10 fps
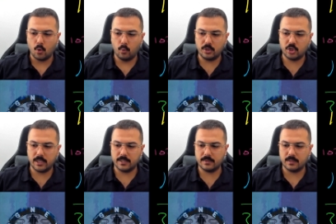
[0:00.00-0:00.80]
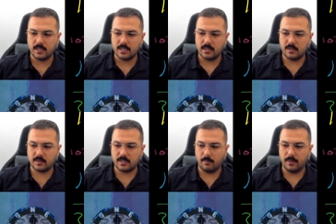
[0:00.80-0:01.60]
which is the
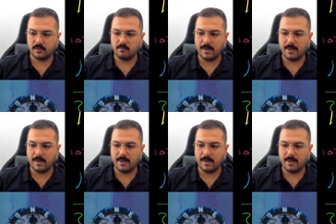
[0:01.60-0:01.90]
subnet